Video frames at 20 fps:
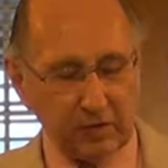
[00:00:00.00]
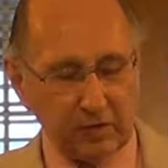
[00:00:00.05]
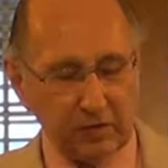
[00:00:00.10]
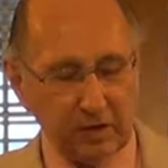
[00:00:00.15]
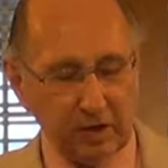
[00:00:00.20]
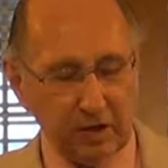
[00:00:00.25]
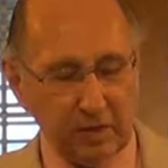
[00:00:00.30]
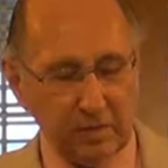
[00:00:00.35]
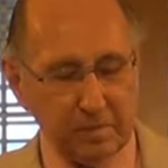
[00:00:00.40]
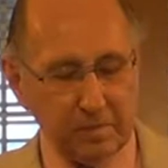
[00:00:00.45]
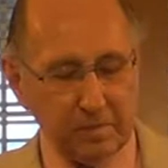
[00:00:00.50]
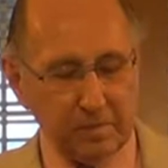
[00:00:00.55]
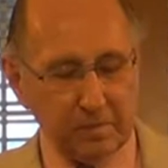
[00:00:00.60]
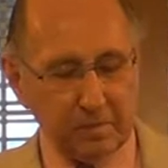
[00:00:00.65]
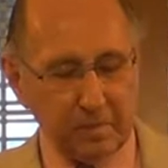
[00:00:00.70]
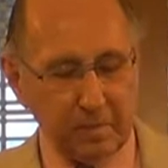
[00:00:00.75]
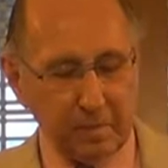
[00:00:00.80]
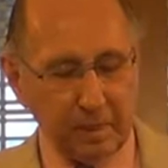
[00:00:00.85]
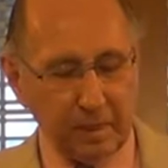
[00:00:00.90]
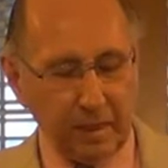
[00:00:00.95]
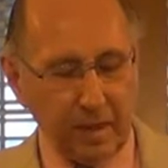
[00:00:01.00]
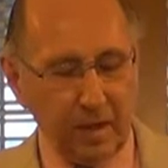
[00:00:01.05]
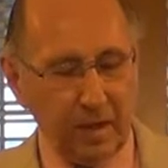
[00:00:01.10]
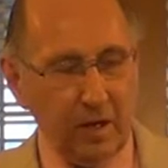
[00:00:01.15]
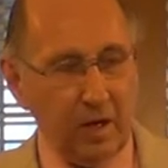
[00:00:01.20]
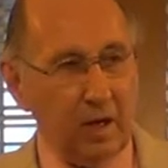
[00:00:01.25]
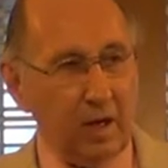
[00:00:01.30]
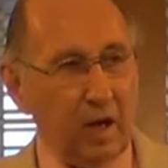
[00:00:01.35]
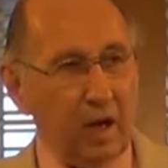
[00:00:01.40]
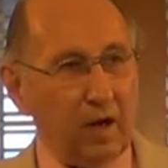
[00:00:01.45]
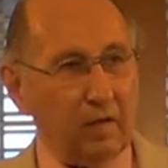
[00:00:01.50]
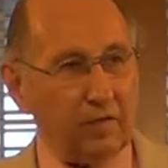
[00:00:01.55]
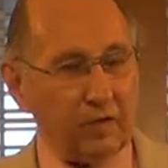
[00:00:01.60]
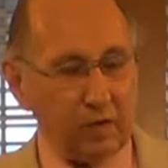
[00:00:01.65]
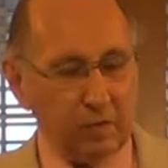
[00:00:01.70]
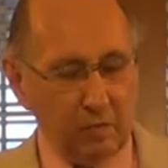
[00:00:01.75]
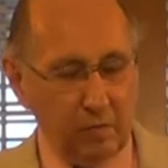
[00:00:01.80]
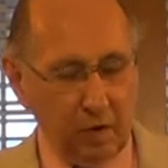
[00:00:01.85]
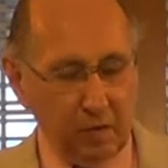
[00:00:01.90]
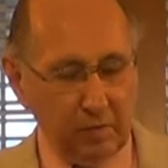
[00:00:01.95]
to sleep. A
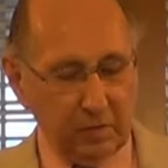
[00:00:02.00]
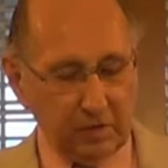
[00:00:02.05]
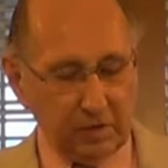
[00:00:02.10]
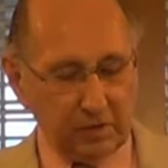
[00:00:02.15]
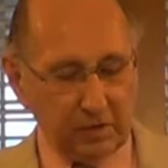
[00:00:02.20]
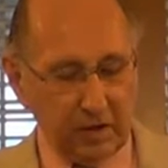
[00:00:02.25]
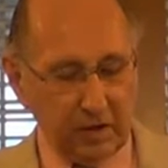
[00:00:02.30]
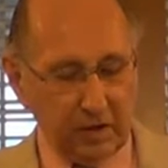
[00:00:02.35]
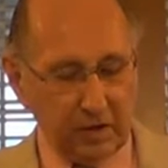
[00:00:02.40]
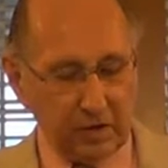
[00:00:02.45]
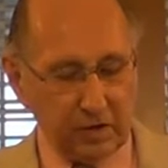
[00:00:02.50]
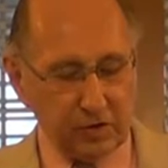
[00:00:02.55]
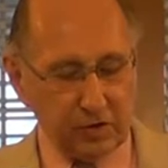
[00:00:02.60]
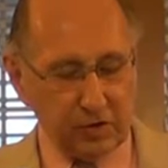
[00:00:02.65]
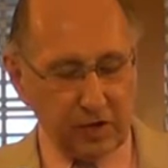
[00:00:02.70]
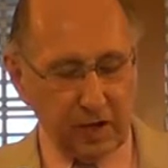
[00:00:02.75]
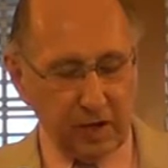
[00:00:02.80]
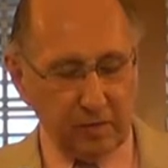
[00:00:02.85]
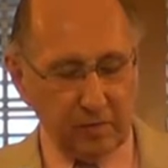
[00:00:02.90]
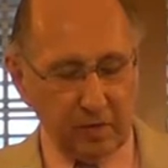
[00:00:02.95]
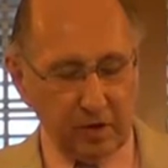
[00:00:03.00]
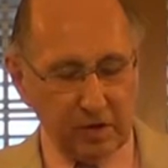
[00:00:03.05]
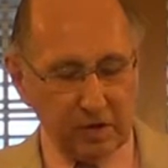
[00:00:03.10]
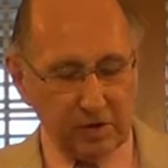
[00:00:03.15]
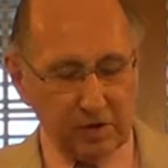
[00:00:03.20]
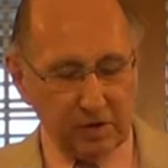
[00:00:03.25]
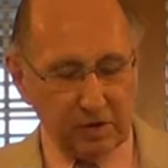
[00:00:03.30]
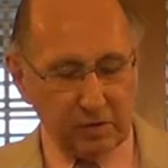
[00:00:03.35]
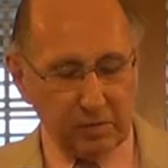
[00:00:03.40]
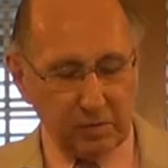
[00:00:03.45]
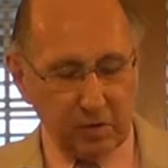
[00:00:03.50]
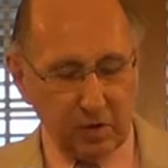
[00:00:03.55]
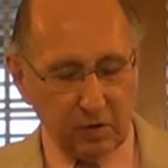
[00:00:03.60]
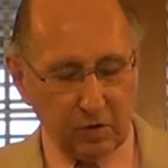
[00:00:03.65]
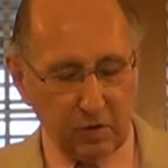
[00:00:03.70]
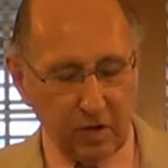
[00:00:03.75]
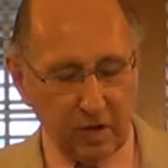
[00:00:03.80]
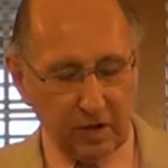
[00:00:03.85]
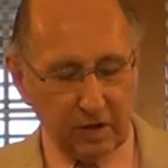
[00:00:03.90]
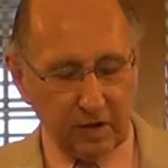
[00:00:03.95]
few moments later, she hemorrhaged a small
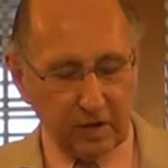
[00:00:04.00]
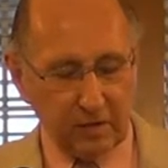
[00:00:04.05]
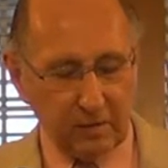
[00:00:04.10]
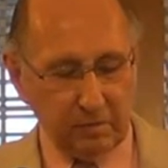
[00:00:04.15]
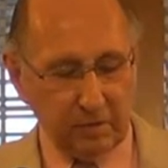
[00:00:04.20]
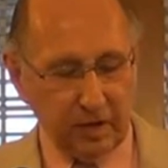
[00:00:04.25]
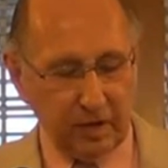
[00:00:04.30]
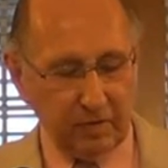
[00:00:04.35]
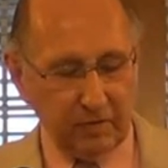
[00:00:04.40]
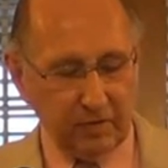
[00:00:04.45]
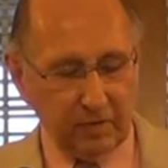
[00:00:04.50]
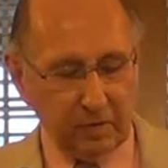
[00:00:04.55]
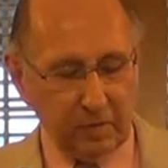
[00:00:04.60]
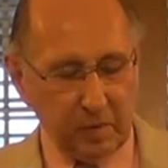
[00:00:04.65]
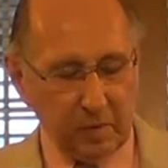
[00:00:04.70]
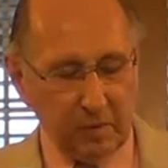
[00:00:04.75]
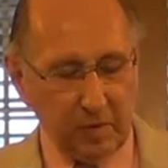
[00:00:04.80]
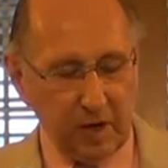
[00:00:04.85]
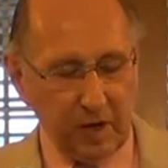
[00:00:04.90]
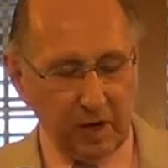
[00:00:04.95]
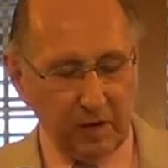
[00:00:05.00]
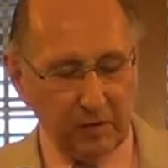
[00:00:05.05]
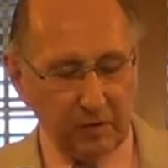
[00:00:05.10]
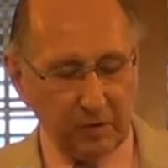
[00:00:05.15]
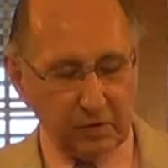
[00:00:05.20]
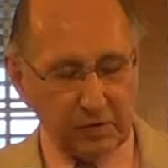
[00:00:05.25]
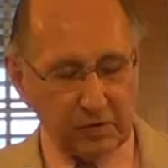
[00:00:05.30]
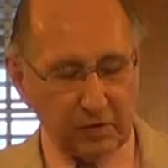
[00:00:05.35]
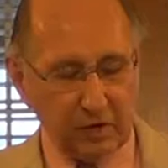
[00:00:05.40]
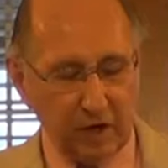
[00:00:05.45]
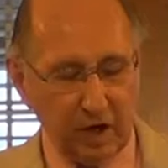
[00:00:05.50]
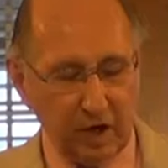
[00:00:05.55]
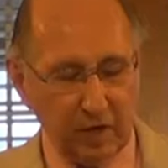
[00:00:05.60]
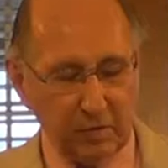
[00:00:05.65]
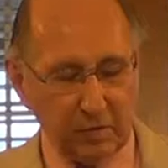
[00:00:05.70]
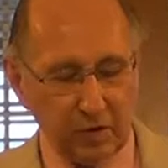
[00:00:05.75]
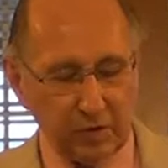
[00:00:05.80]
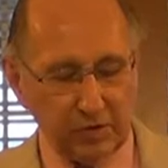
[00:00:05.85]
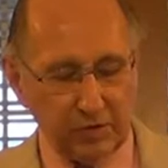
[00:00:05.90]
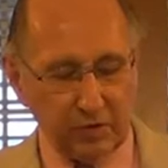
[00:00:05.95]
quantity of blood from her mouth, which
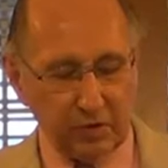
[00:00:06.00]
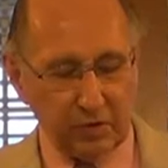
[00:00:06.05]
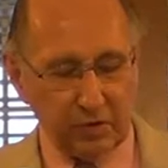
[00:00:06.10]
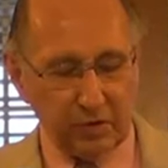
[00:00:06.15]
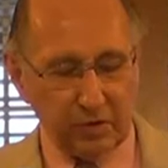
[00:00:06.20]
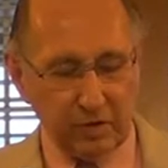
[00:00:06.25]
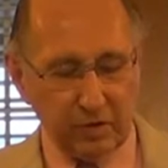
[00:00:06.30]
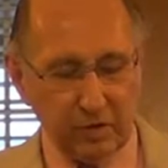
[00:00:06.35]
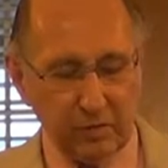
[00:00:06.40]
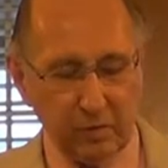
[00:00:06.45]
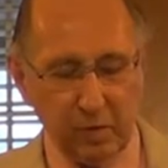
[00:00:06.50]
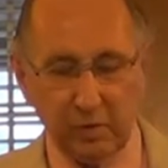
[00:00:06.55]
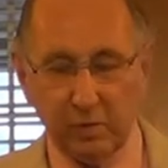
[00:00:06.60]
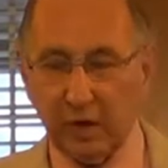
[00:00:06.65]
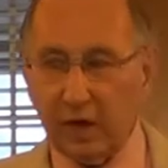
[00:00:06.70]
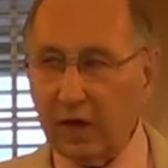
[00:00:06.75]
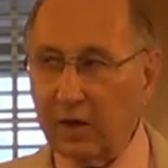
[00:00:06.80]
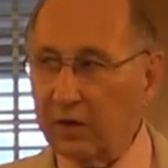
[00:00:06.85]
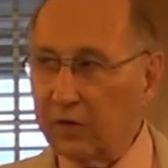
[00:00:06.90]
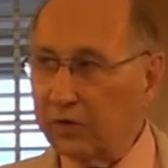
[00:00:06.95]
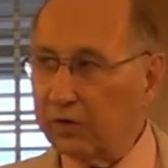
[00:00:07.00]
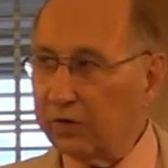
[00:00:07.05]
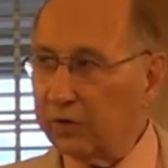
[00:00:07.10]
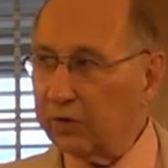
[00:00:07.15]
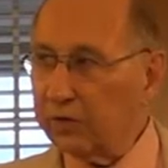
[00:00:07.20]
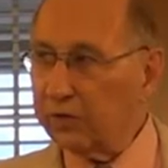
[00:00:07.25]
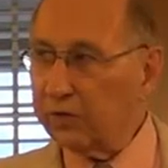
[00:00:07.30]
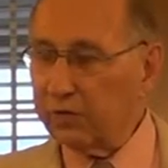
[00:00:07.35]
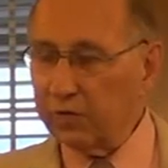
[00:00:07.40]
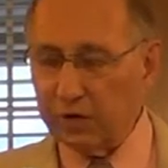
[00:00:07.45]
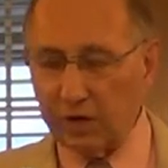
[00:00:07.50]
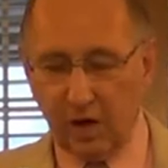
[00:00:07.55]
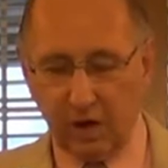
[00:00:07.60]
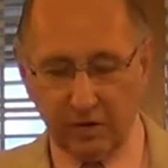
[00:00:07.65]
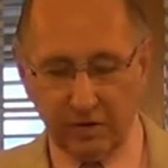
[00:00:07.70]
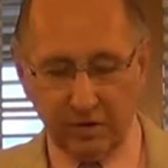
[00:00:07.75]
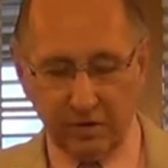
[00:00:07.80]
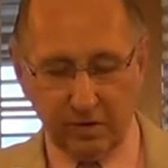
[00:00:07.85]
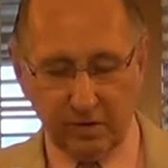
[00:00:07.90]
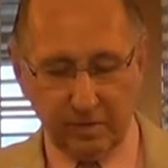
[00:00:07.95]
alarmed us further, and we began to search for a
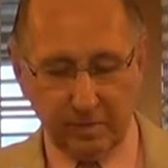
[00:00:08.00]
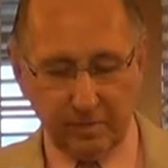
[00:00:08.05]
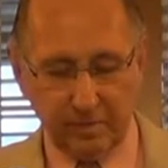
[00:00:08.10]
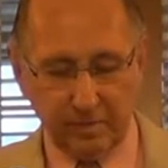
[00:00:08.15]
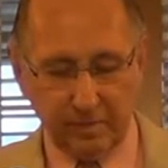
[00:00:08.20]
doctor.